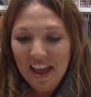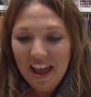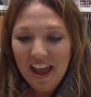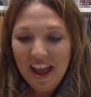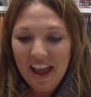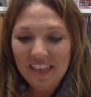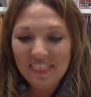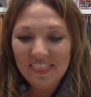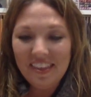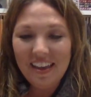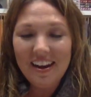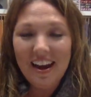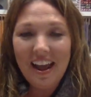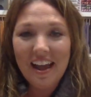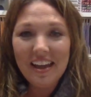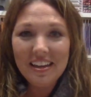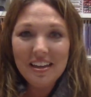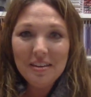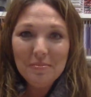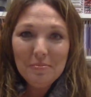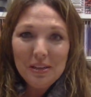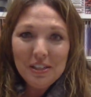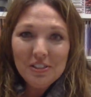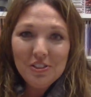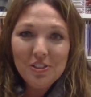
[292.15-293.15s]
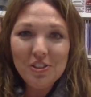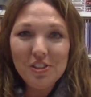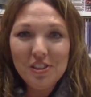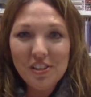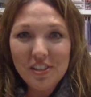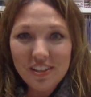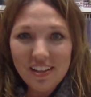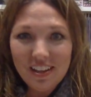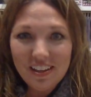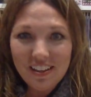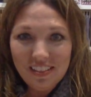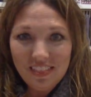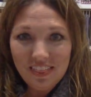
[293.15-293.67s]
And then I can be sure
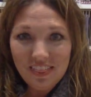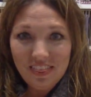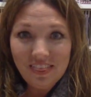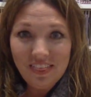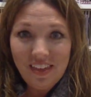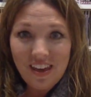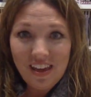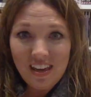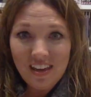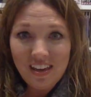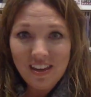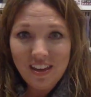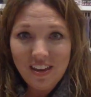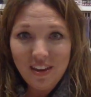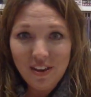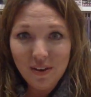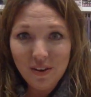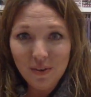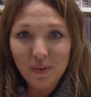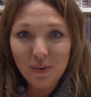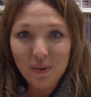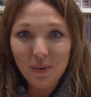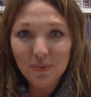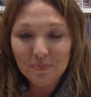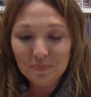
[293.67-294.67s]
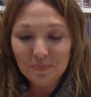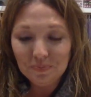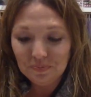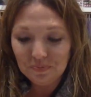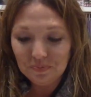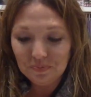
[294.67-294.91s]
to thank you